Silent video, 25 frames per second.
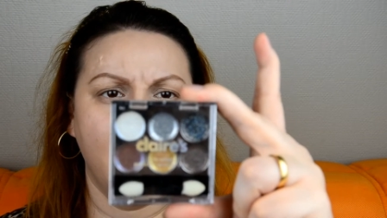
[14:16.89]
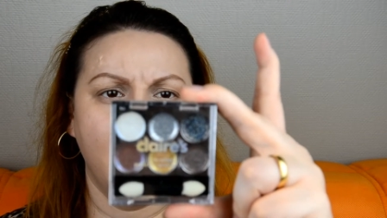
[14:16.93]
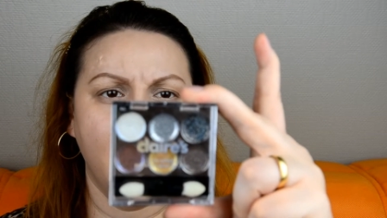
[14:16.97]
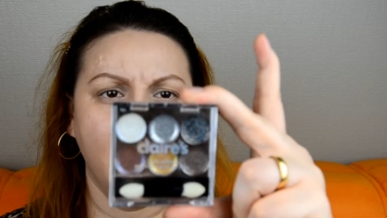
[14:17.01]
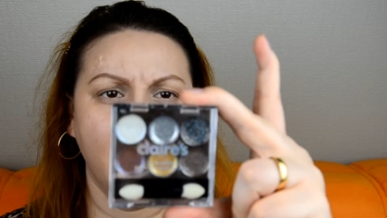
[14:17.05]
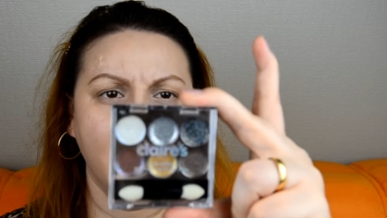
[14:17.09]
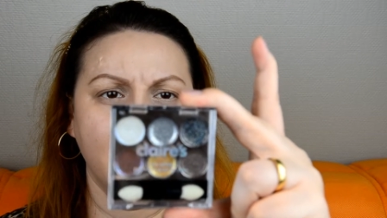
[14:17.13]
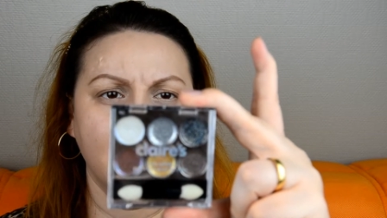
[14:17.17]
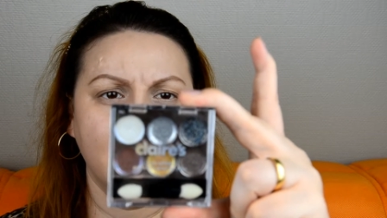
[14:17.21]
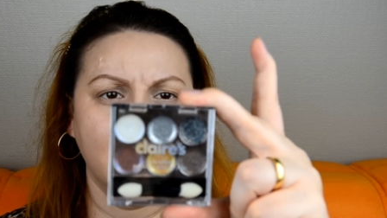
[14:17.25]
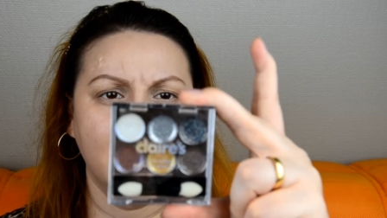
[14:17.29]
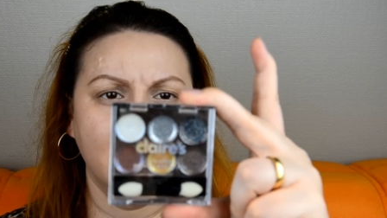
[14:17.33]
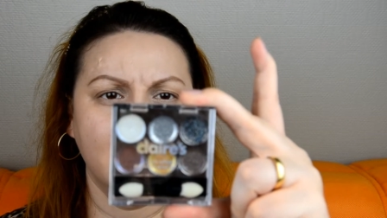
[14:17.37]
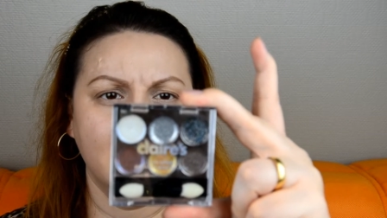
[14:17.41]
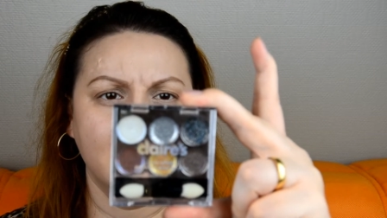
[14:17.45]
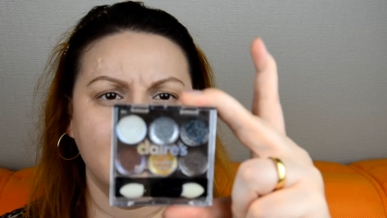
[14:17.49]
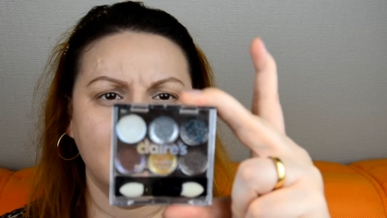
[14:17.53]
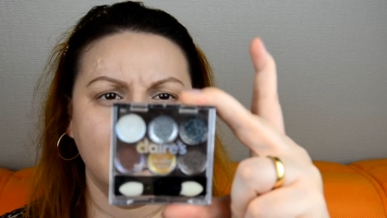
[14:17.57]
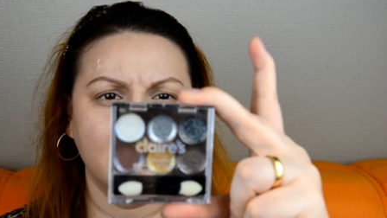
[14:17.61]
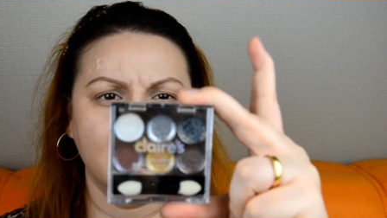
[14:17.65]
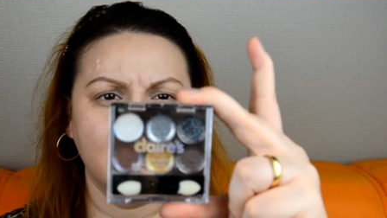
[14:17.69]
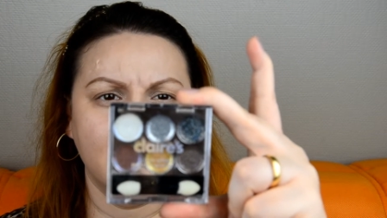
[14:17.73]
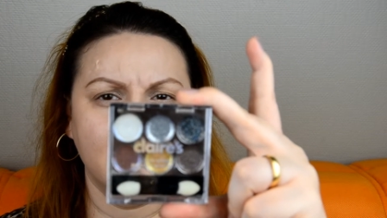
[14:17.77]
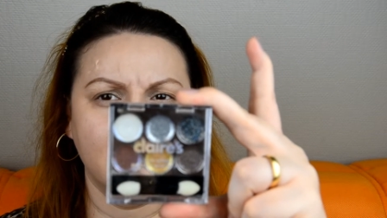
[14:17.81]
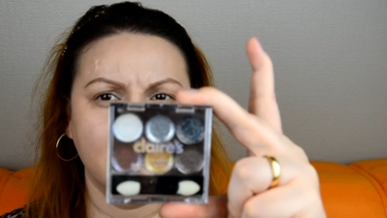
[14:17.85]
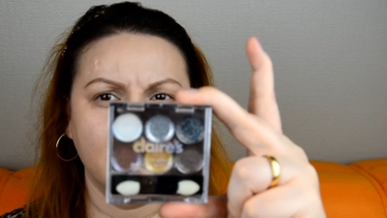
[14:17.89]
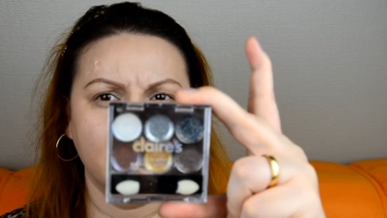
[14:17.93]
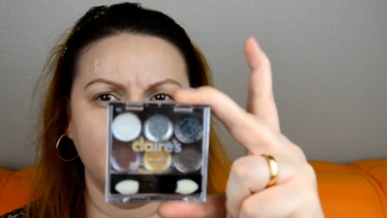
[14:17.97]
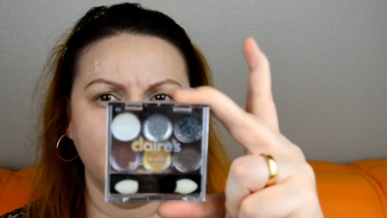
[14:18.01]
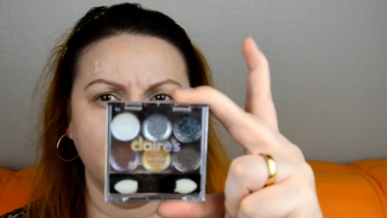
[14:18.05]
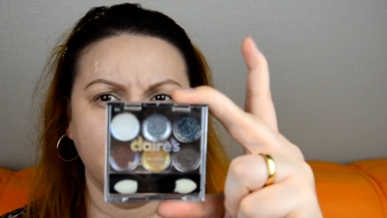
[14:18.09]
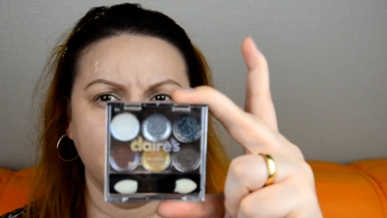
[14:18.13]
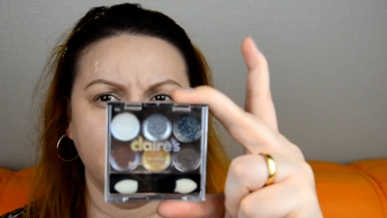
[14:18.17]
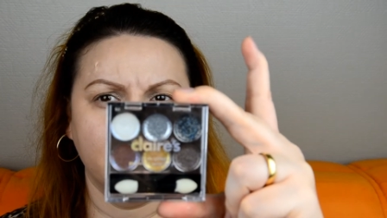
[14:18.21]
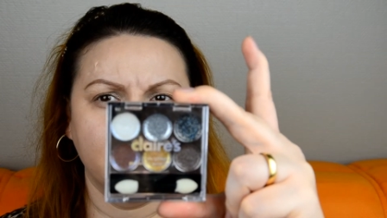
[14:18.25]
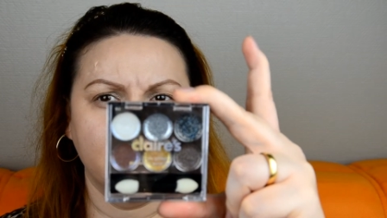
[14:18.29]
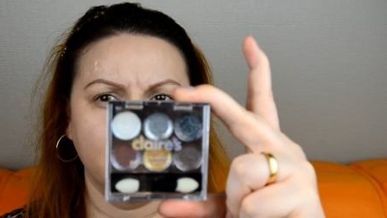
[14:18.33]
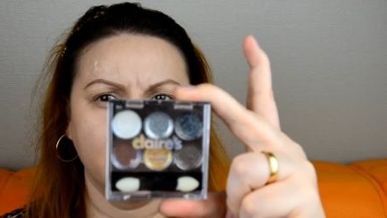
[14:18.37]
eye glitter
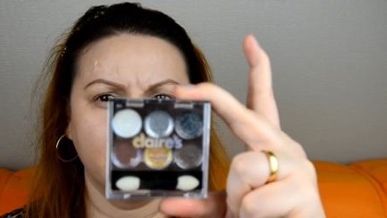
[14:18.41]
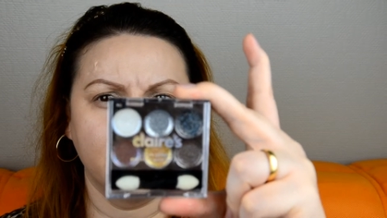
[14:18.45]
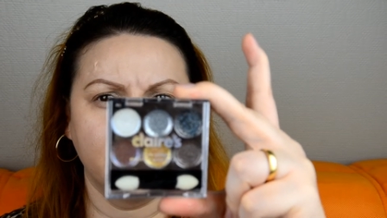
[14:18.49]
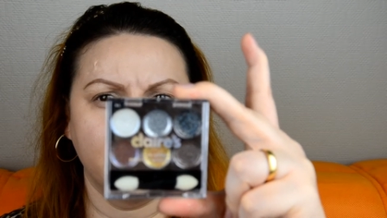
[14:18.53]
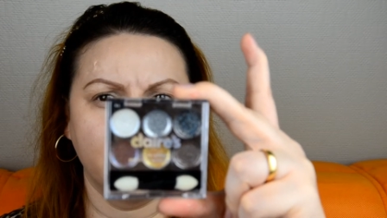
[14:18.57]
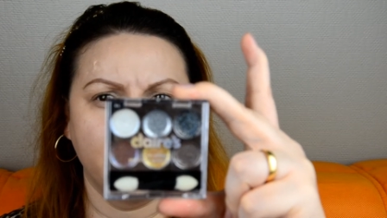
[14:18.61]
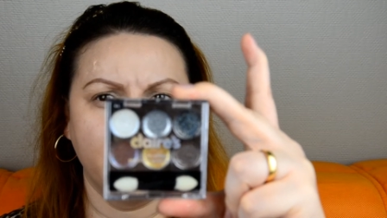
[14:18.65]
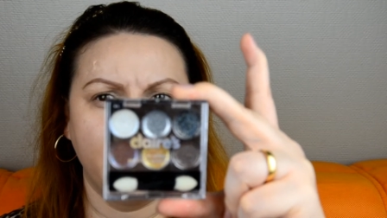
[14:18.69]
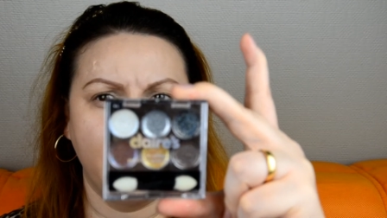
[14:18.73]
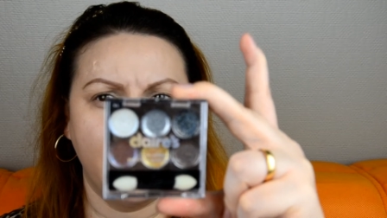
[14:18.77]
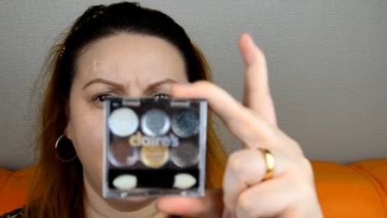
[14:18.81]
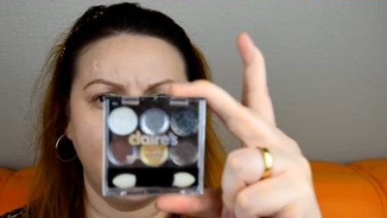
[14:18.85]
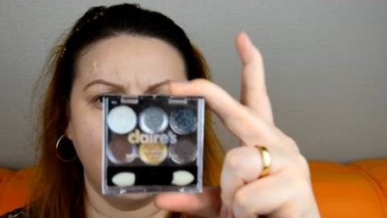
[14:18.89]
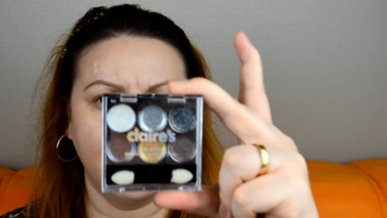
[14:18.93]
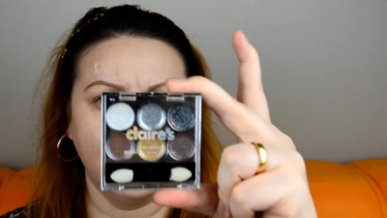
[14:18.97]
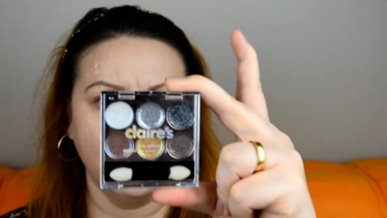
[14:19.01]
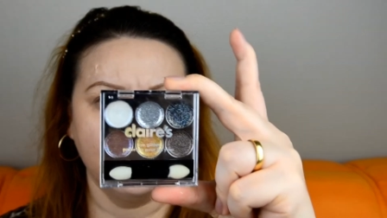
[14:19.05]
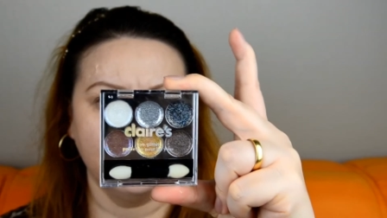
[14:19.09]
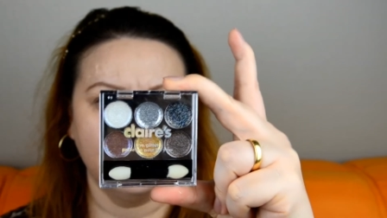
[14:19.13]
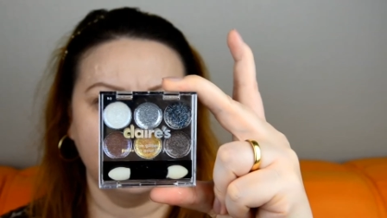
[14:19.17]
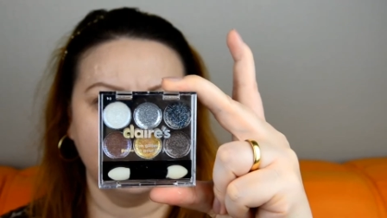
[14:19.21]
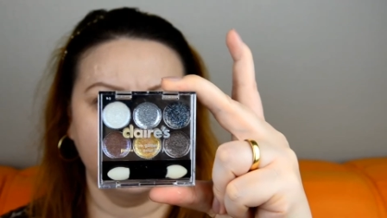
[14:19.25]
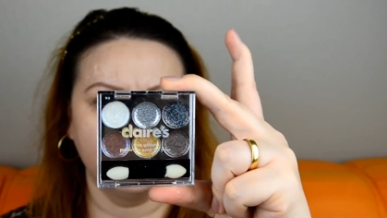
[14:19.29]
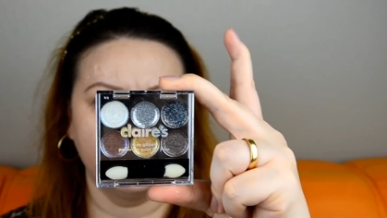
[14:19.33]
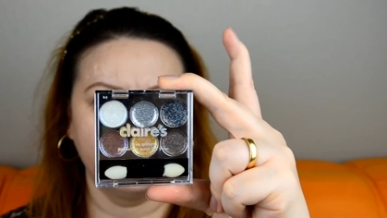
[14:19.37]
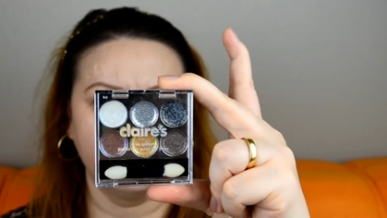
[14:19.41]
palette